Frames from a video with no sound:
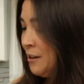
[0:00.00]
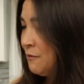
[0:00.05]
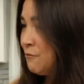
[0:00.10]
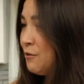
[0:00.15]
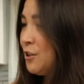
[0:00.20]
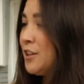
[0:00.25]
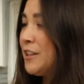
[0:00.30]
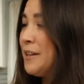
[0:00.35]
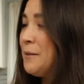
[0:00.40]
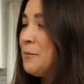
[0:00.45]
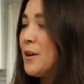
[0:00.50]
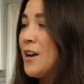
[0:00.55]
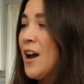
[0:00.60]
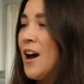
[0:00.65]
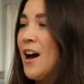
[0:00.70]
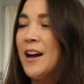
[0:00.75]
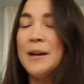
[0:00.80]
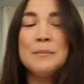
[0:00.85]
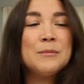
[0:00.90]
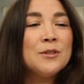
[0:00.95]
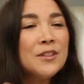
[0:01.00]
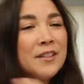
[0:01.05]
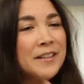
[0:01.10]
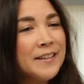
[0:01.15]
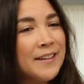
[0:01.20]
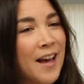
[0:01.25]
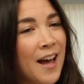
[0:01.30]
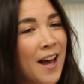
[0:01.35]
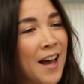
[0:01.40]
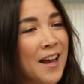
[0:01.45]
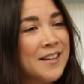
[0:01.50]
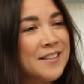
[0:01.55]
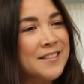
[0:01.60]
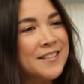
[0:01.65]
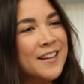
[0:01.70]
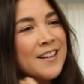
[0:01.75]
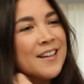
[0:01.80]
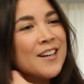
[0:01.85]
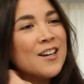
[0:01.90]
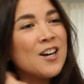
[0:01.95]
Really what I'm looking at
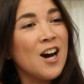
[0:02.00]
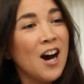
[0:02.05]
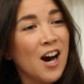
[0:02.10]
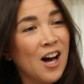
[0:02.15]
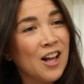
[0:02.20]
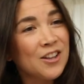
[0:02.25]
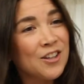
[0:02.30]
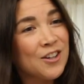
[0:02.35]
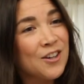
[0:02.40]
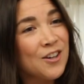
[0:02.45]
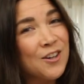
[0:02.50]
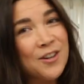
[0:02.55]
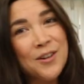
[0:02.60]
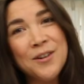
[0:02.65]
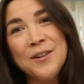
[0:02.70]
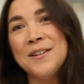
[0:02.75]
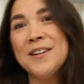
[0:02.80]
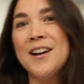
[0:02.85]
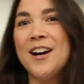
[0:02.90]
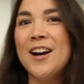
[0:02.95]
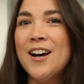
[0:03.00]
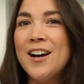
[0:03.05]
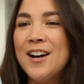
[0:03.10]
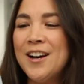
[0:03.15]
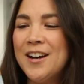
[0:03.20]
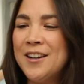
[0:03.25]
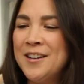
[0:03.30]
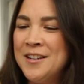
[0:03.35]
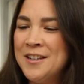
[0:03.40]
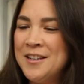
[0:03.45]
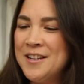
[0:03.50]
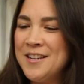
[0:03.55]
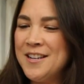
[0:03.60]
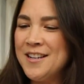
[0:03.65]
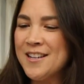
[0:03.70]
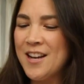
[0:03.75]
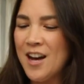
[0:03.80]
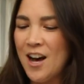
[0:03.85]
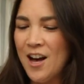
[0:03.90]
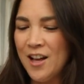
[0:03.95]
is like color
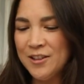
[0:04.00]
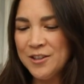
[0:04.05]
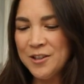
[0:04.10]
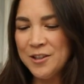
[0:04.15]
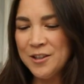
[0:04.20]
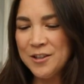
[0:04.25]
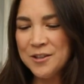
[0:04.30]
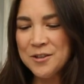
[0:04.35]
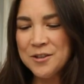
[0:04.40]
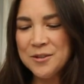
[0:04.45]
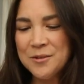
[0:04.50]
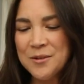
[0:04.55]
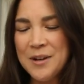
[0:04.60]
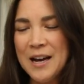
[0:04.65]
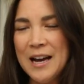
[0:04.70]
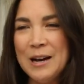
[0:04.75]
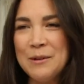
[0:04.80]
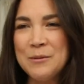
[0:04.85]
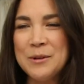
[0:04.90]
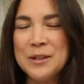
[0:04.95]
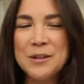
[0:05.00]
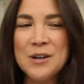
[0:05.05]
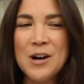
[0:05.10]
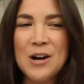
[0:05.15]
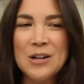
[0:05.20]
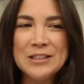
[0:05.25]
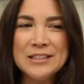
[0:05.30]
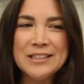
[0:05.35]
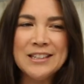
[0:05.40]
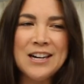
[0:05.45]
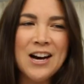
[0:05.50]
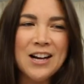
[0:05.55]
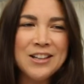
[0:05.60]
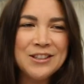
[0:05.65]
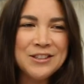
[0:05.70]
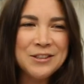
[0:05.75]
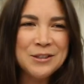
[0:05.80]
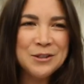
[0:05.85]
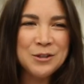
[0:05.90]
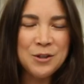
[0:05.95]

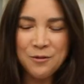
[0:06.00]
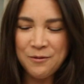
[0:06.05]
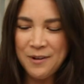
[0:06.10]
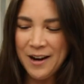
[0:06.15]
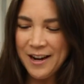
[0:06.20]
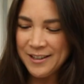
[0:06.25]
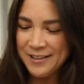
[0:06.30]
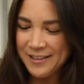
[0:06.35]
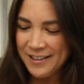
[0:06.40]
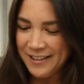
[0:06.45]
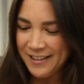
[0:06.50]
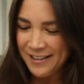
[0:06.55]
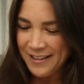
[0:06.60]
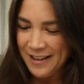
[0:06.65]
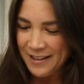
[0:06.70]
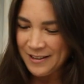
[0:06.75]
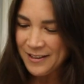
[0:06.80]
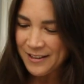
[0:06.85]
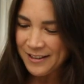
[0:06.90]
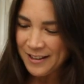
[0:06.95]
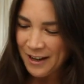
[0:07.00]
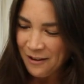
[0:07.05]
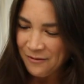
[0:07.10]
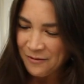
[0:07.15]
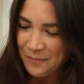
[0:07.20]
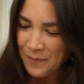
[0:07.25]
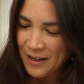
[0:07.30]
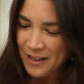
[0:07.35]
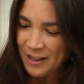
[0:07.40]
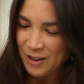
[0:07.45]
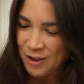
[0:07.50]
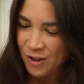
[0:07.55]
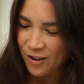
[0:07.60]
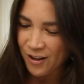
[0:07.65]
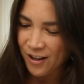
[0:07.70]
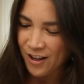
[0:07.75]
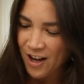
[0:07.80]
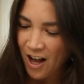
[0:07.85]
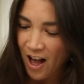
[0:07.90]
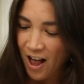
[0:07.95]
corrected and stuff, making sure
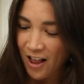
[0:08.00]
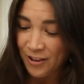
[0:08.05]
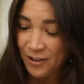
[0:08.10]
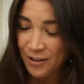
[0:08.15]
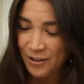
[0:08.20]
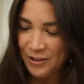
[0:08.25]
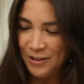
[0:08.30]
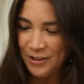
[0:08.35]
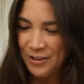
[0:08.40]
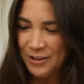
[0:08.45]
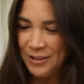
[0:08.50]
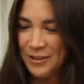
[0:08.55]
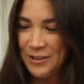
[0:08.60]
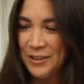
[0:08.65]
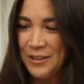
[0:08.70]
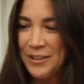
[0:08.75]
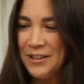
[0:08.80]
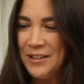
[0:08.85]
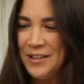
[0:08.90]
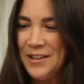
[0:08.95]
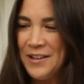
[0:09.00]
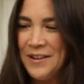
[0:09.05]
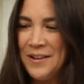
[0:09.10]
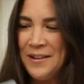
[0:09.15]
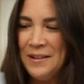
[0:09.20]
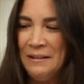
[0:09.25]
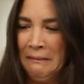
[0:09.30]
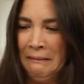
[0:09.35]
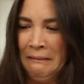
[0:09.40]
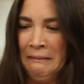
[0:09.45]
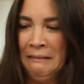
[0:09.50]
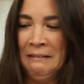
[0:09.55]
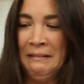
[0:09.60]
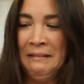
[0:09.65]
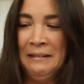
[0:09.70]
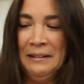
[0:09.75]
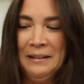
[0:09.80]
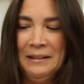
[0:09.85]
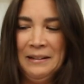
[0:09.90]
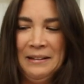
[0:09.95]
the color looks good.
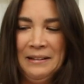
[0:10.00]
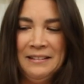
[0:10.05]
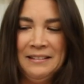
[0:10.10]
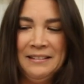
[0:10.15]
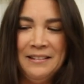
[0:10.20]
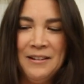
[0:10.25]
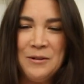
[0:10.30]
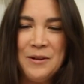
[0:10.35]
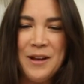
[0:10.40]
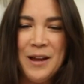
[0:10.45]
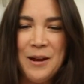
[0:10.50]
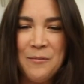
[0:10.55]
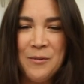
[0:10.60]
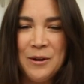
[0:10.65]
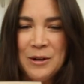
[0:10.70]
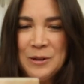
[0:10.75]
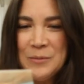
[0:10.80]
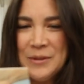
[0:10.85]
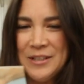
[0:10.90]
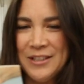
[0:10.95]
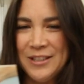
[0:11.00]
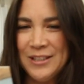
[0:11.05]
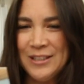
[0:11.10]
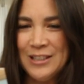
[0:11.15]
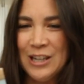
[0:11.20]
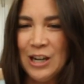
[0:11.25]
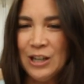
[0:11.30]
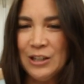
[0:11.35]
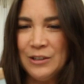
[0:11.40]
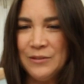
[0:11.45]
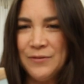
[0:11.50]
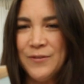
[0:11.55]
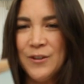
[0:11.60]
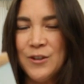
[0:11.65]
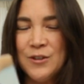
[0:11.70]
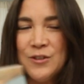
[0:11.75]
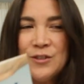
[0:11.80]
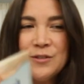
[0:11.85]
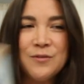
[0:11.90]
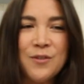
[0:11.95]
Okay, where do we start?
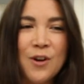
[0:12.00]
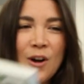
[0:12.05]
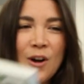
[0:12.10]
First of